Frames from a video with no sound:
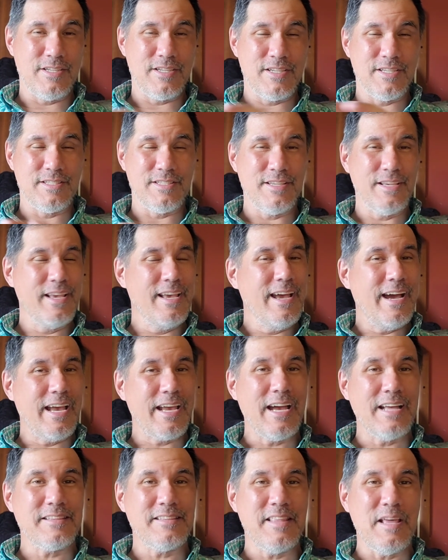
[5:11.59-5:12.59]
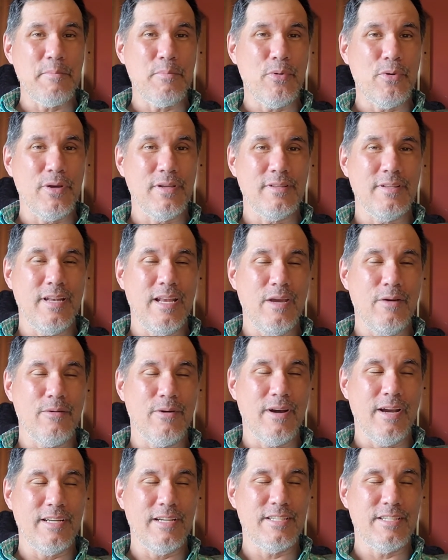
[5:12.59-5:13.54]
because I got to that point today where I